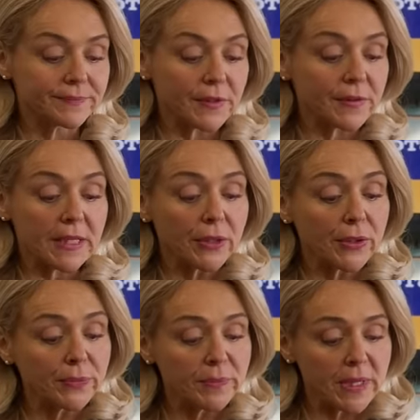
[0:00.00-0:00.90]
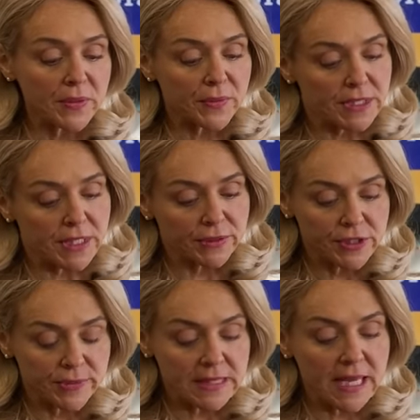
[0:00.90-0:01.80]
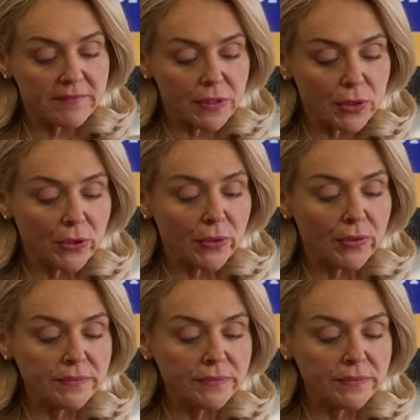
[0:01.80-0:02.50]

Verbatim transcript: You'd think her own mother would know she was having a girl.